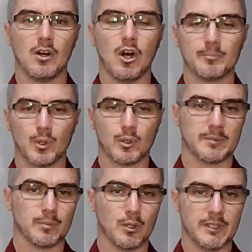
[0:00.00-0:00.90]
onboard
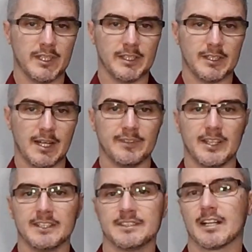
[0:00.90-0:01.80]
employee, and
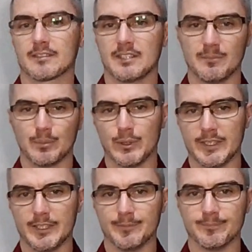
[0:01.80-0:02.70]
then induct the
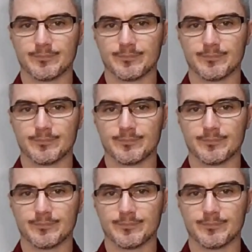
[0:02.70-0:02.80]
employee.